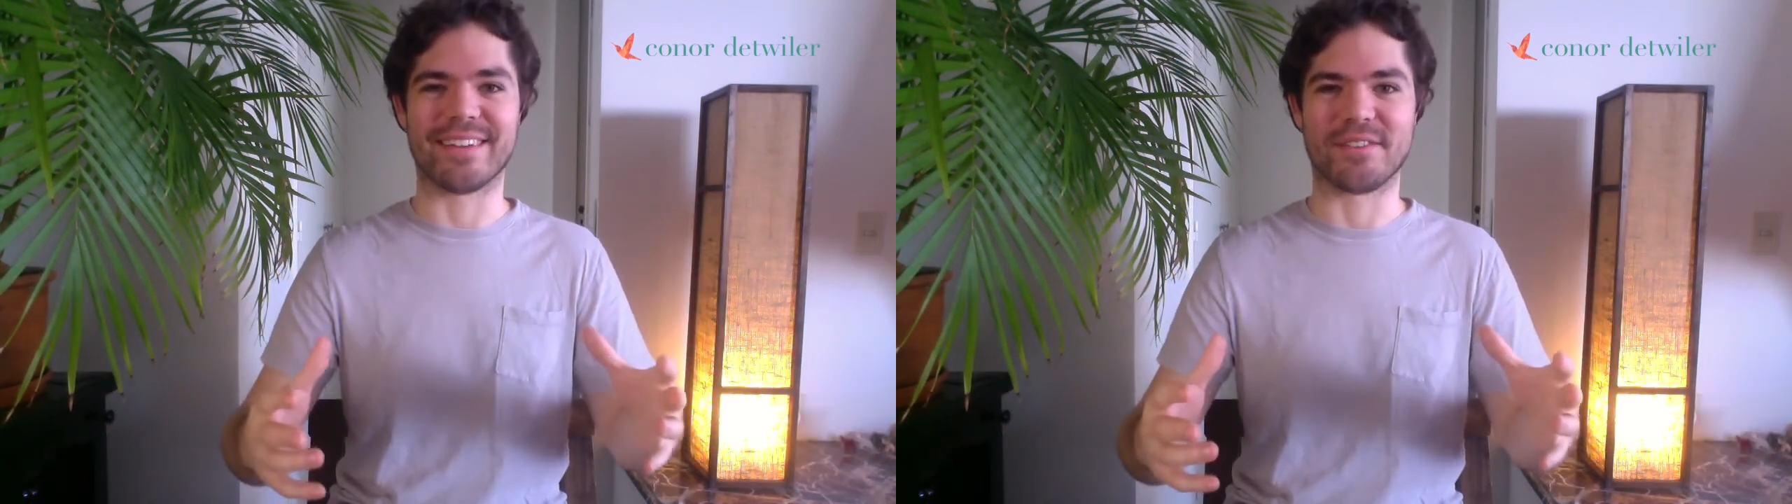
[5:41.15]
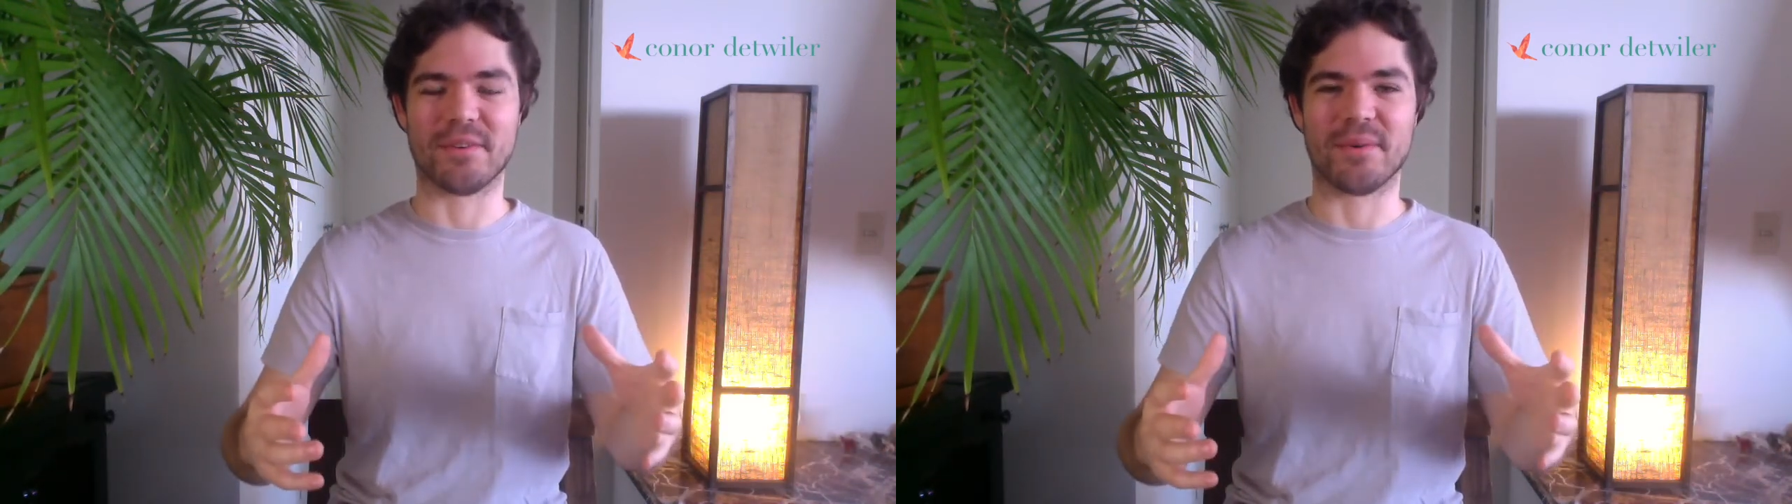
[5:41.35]

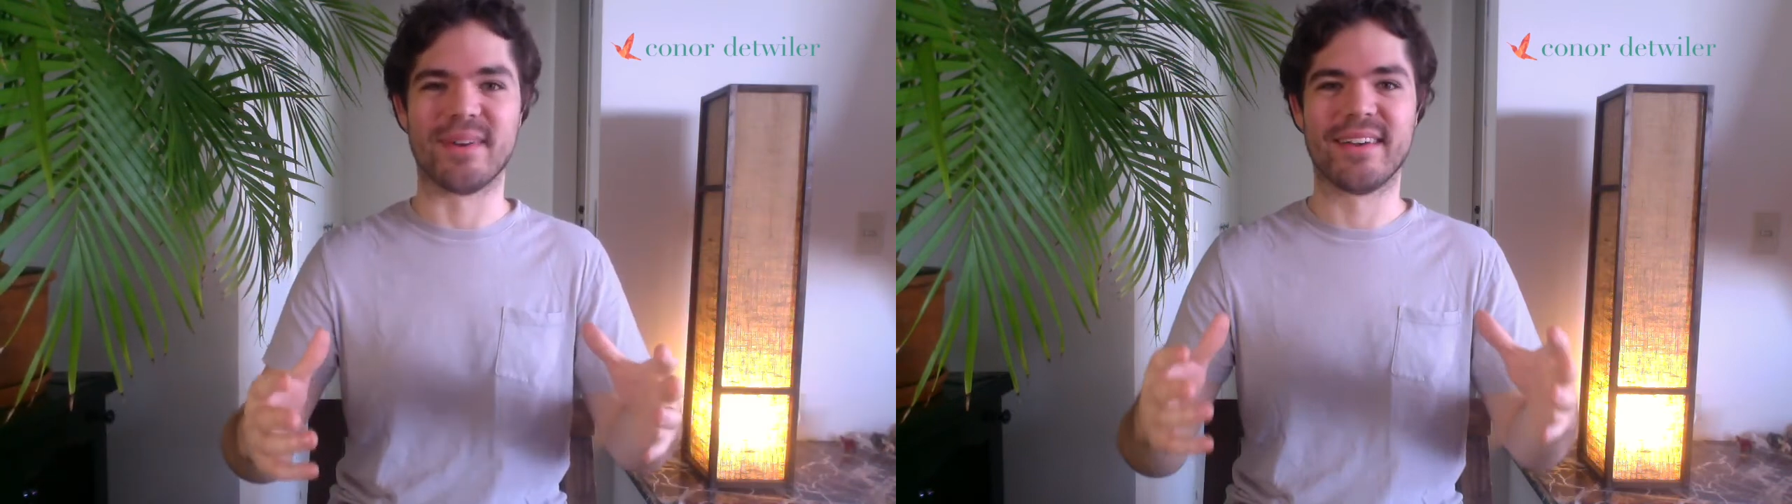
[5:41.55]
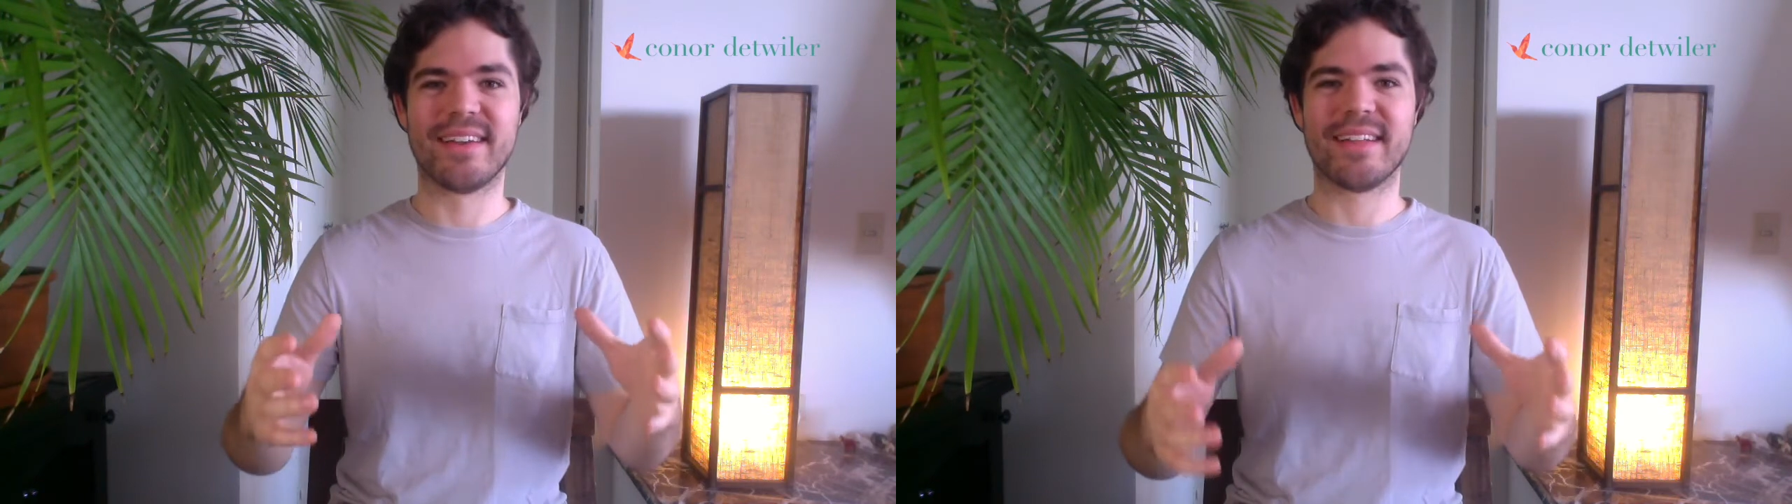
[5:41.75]
So
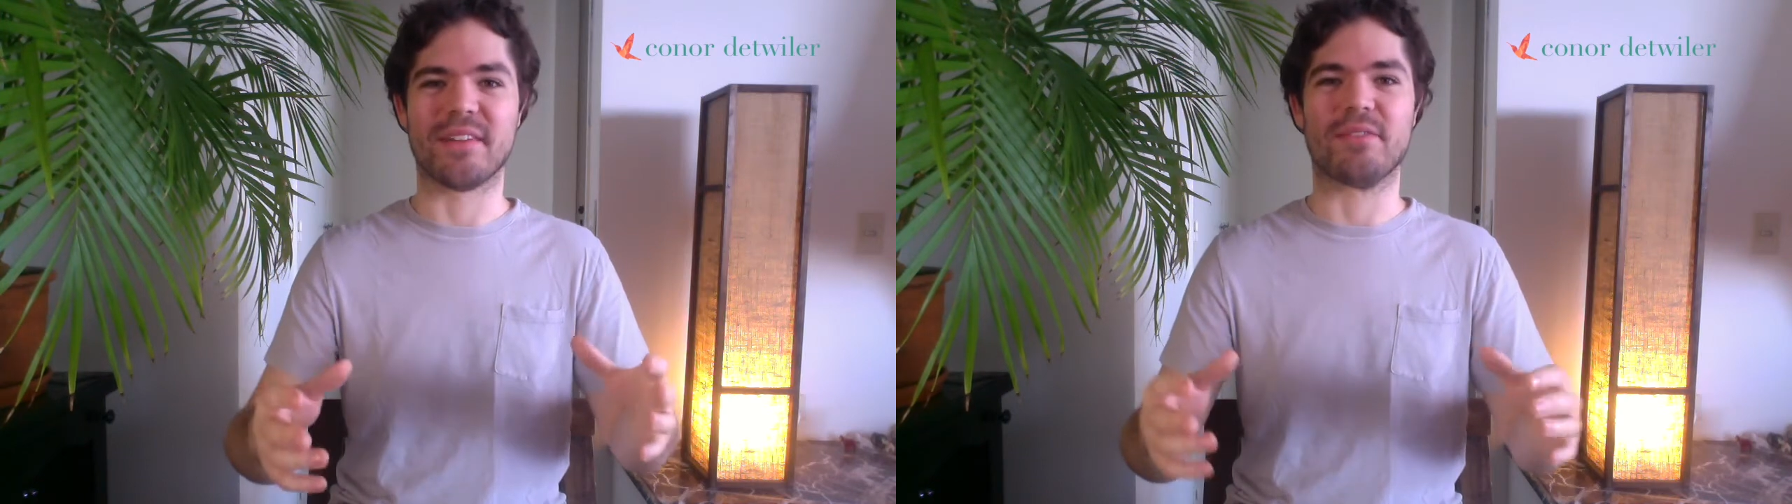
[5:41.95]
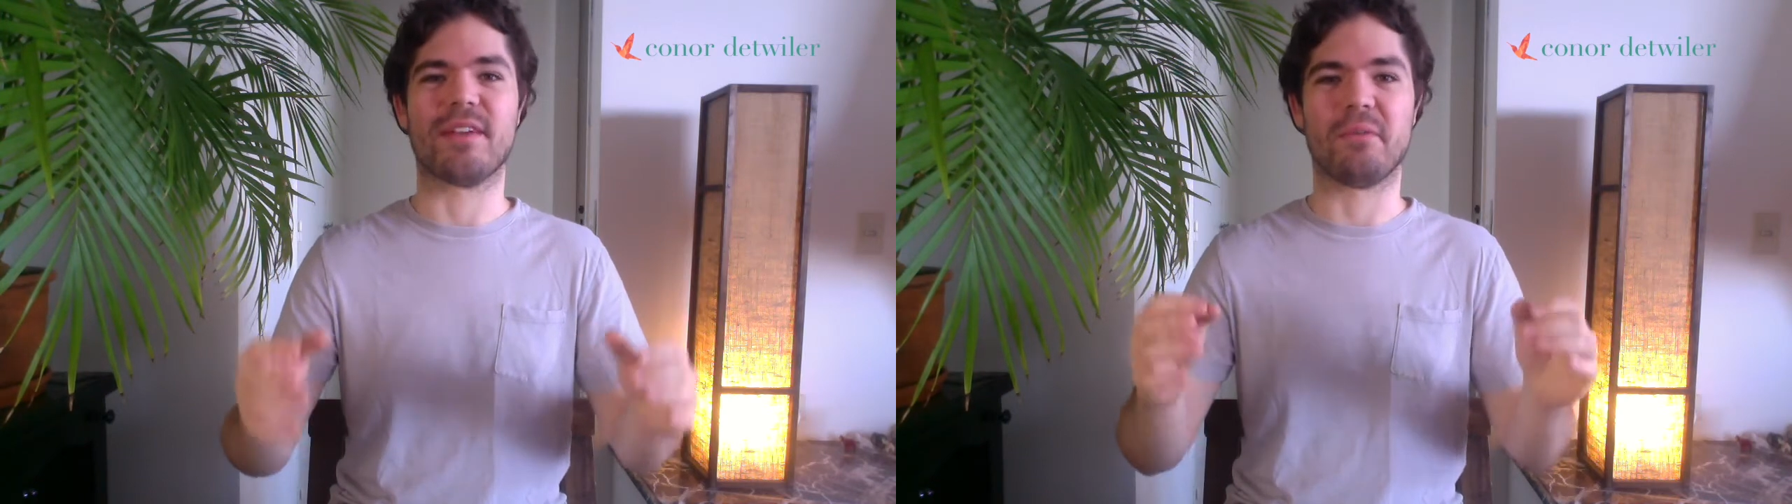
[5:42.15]

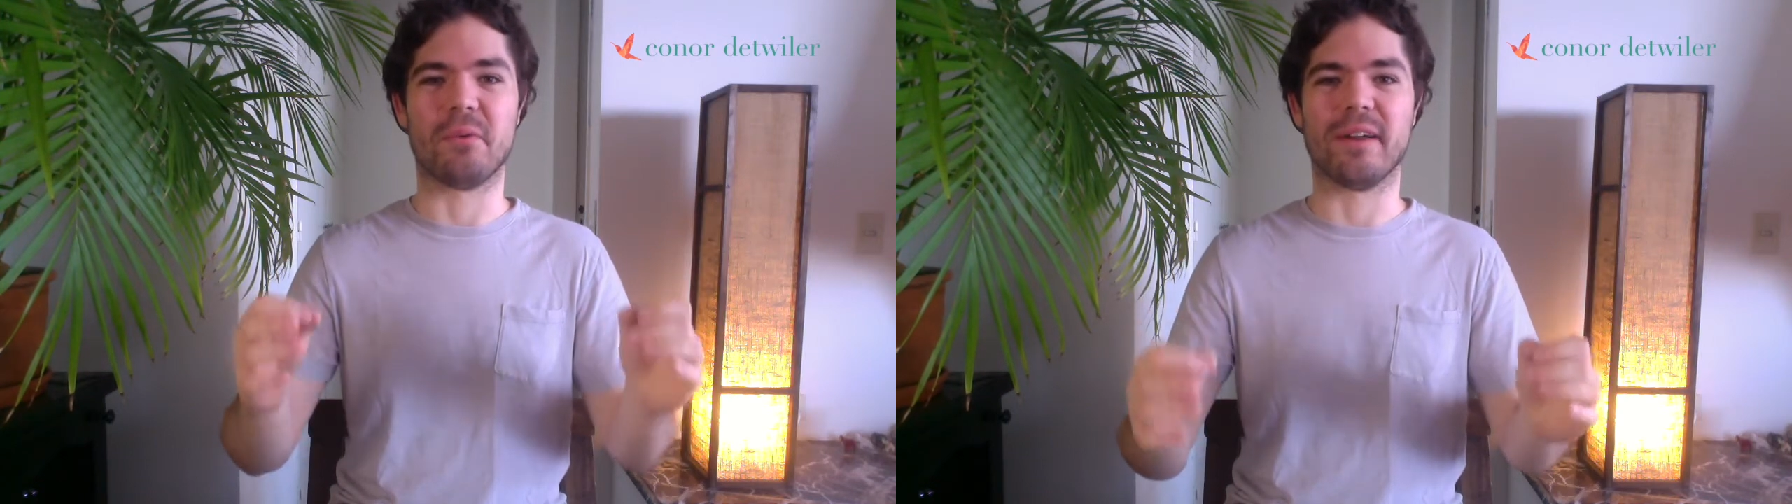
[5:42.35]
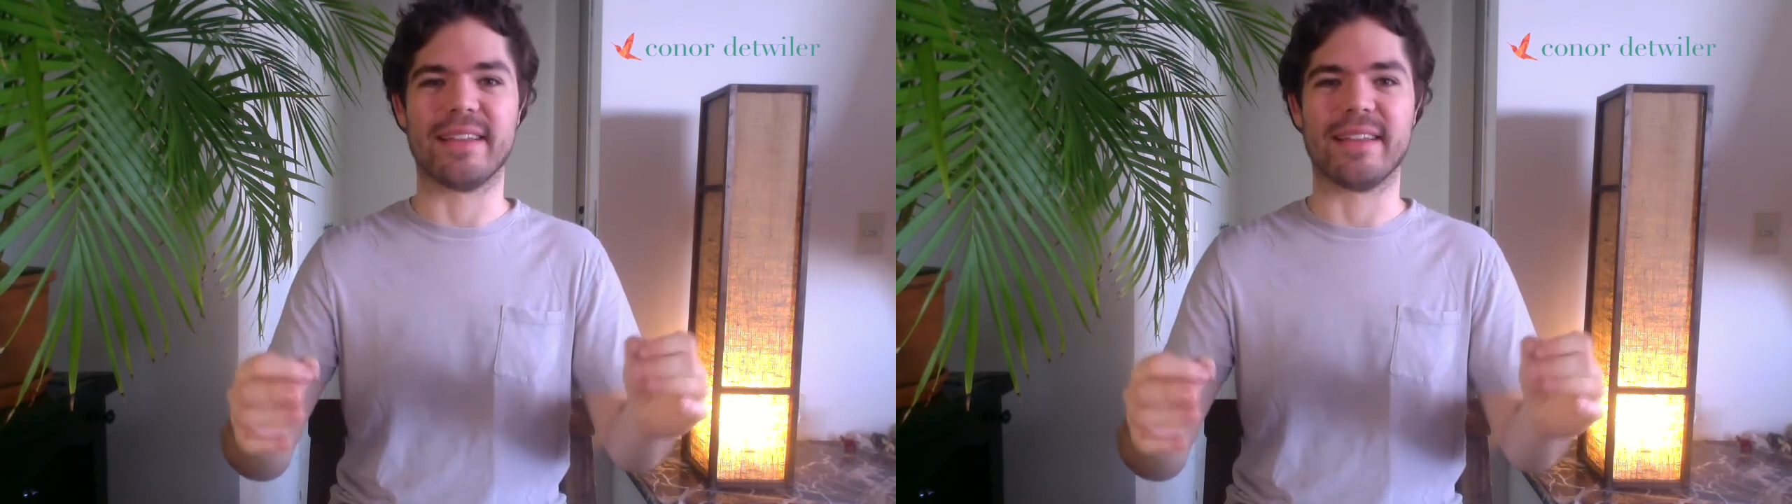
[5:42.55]
there's not one